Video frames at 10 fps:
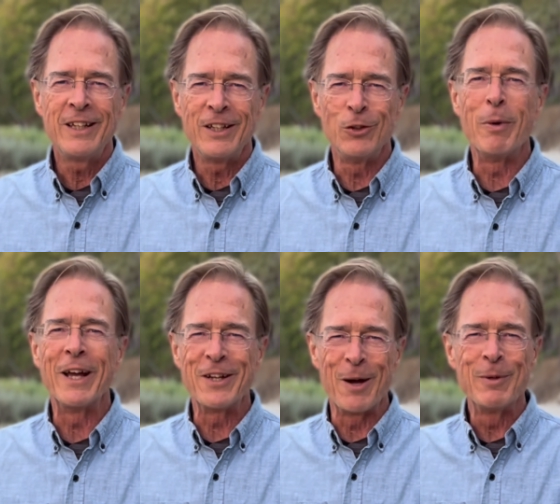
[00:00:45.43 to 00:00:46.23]
is by
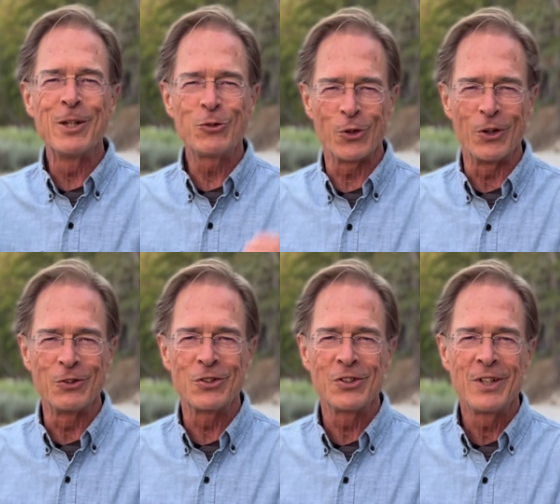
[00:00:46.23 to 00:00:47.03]
coming to
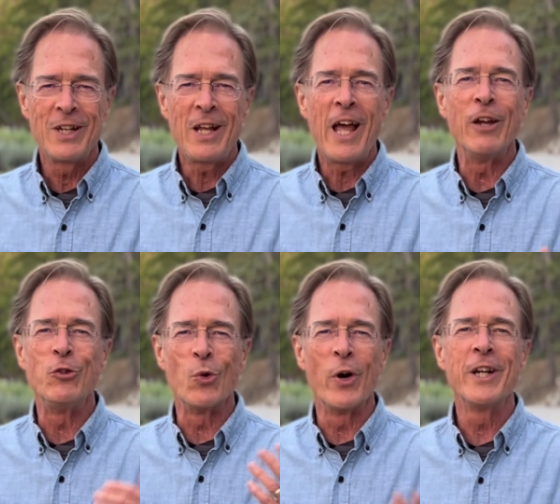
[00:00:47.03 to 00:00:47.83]
church and
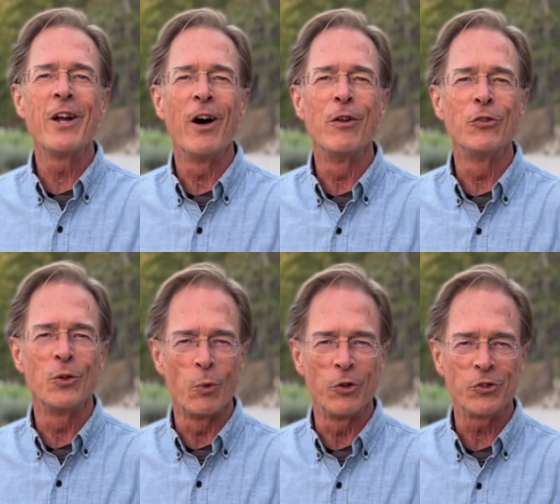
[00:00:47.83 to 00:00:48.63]
joining others
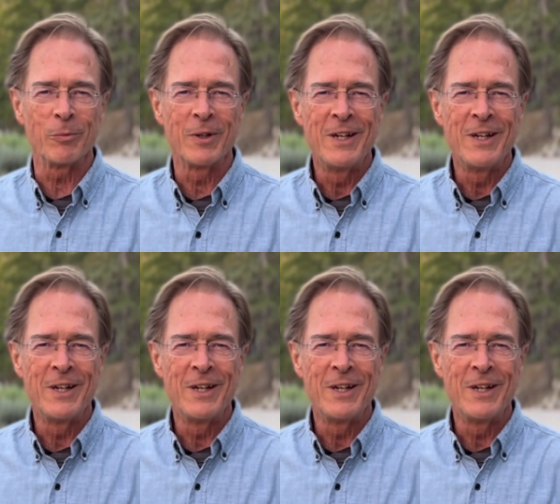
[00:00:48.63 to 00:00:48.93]
in worship.